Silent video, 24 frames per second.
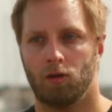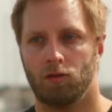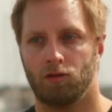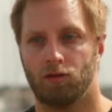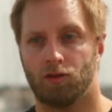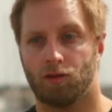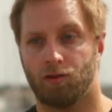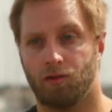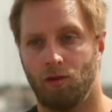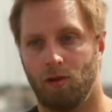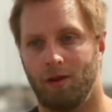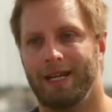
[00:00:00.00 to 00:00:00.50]

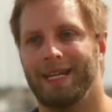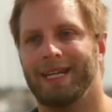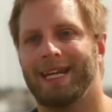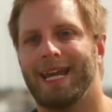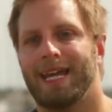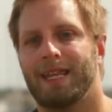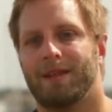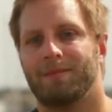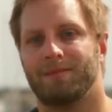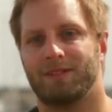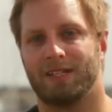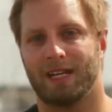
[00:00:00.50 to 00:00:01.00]
try and
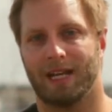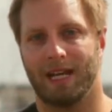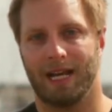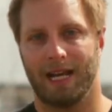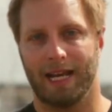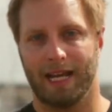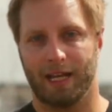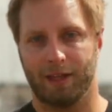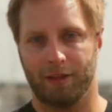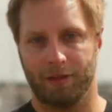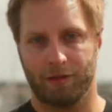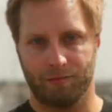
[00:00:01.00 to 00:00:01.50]
get them to
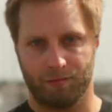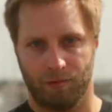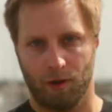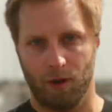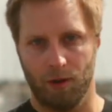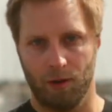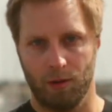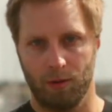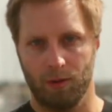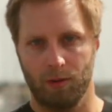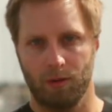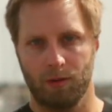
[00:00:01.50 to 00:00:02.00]
click
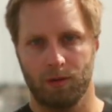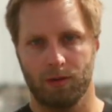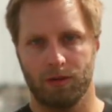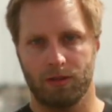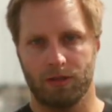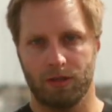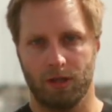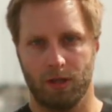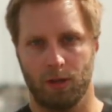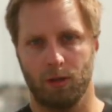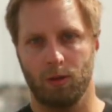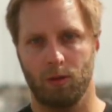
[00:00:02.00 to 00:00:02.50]
through
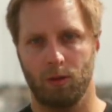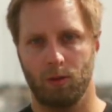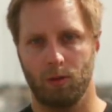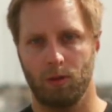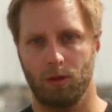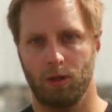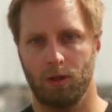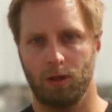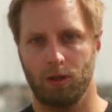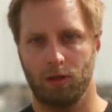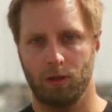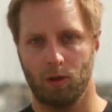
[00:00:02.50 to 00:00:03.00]

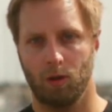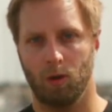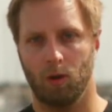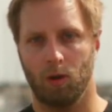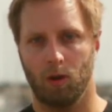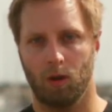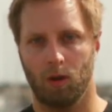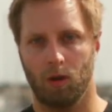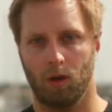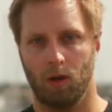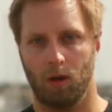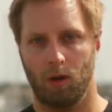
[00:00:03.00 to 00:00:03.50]
to
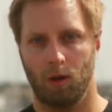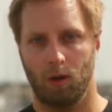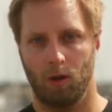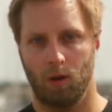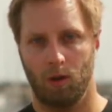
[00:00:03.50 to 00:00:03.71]
your